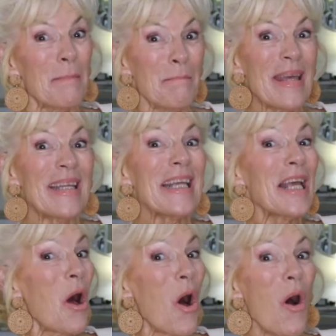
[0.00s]

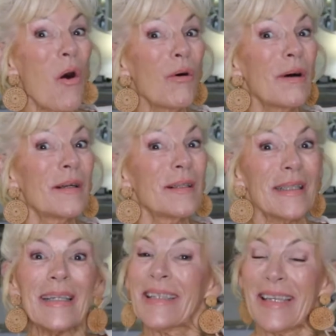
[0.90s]
mini haul.
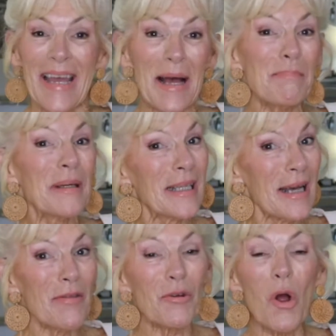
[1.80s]
Yep,
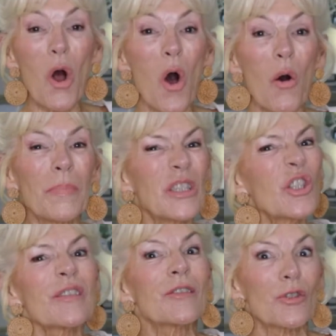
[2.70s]
another haul, but
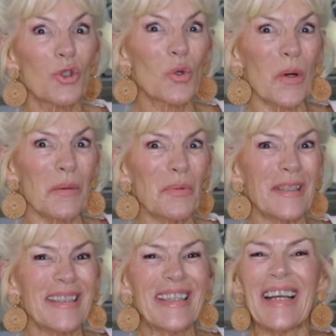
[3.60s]
just a short
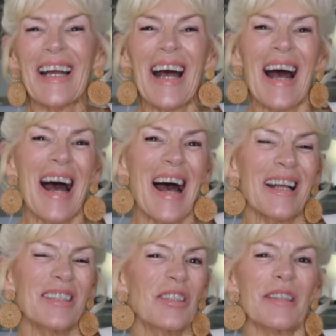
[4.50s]
one.
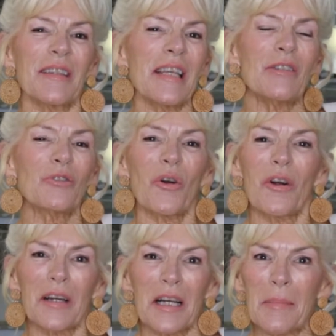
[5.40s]
These
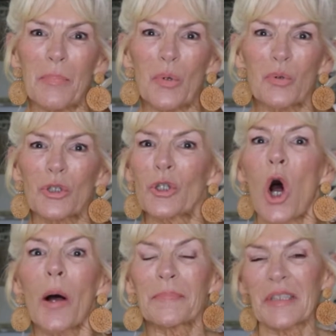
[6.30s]
are a couple
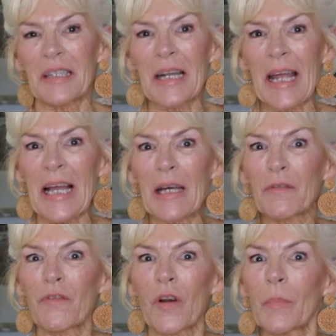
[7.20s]
tops that I
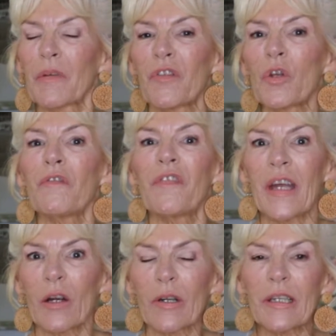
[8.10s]
got from a few
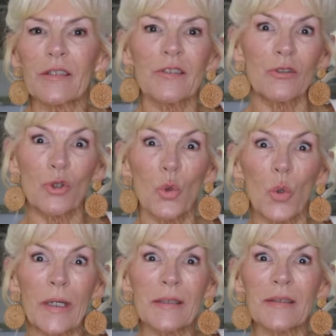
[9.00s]
various
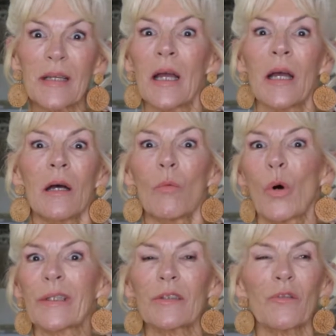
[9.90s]
stores.
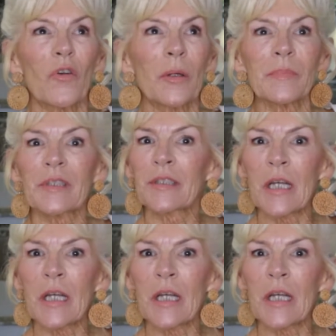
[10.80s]
One's from